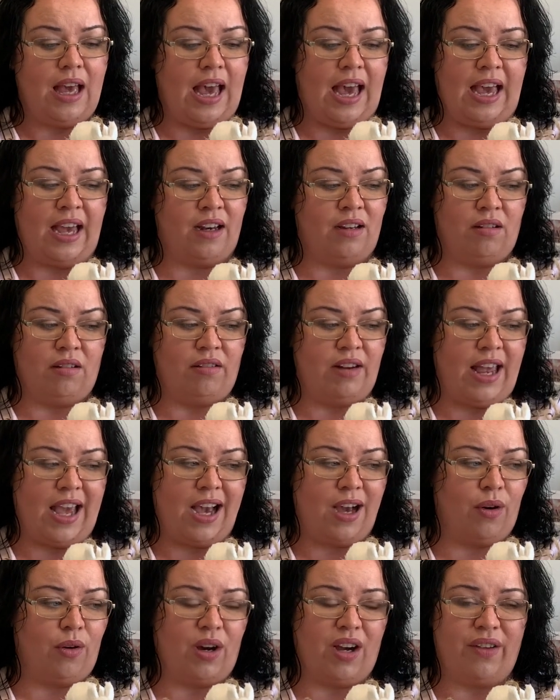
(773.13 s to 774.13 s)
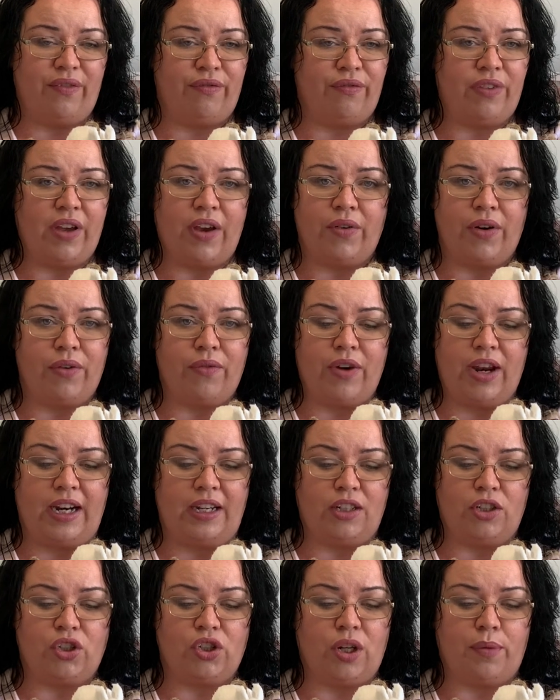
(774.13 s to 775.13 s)
And now I very
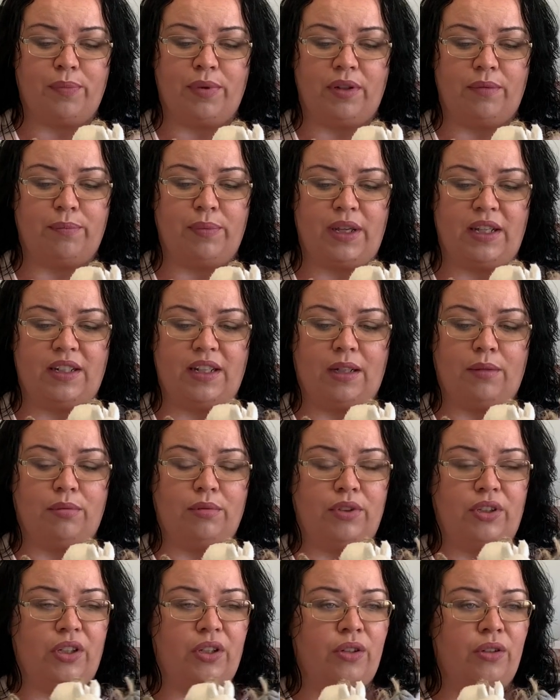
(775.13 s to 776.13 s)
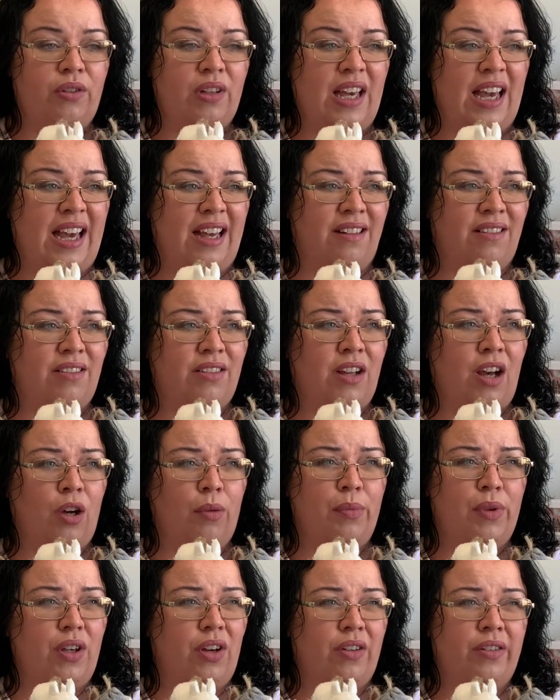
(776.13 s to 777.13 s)
rarely shop at Big W. And I'll
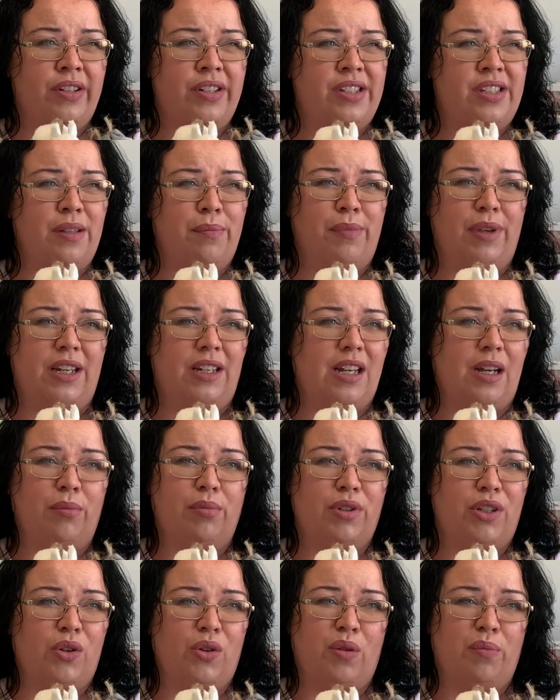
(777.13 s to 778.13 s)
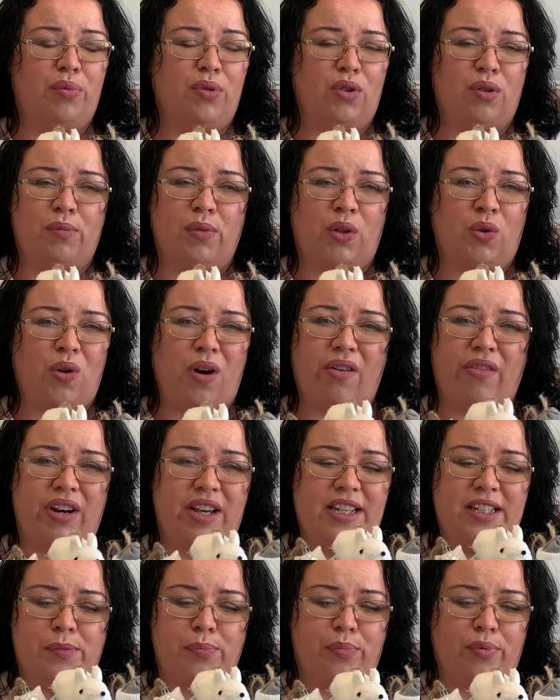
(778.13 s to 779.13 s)
be honest, the Big W at Port
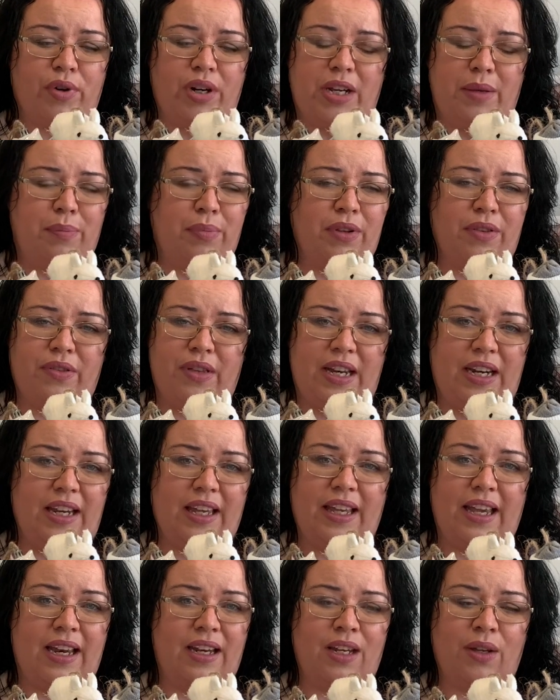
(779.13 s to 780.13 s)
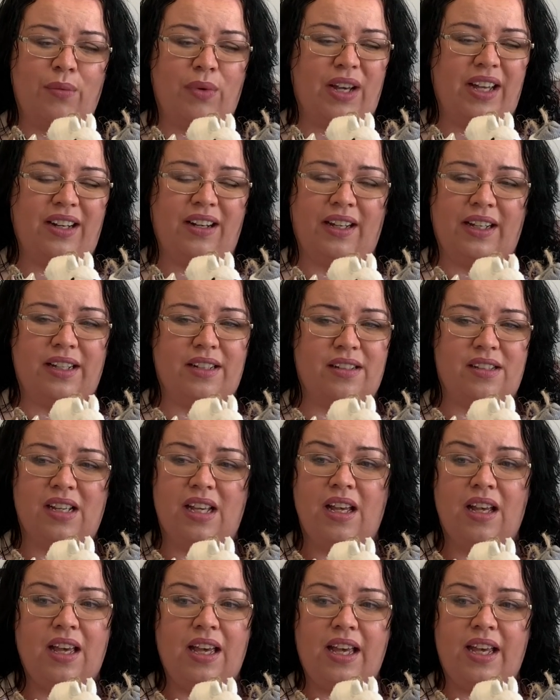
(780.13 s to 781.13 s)
Macquarie is pretty pathetic anyway. Like
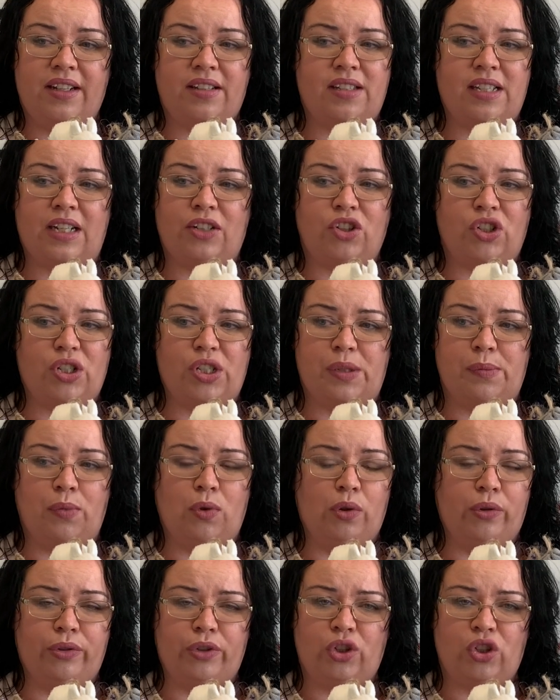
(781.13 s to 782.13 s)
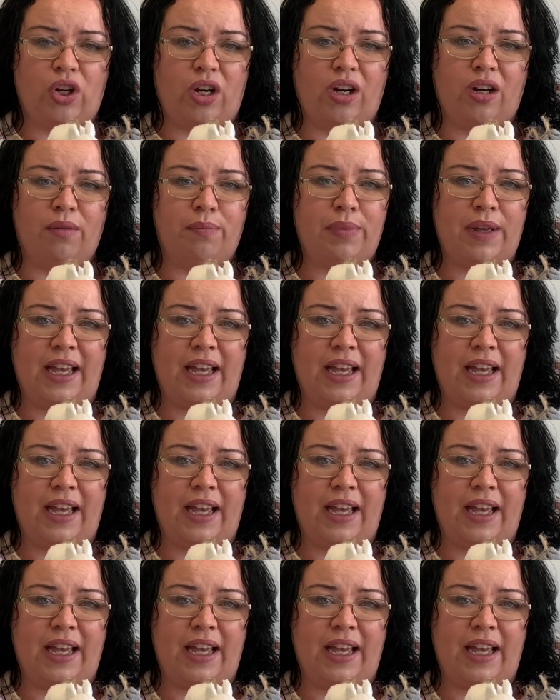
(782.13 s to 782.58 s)
it's such a small shop.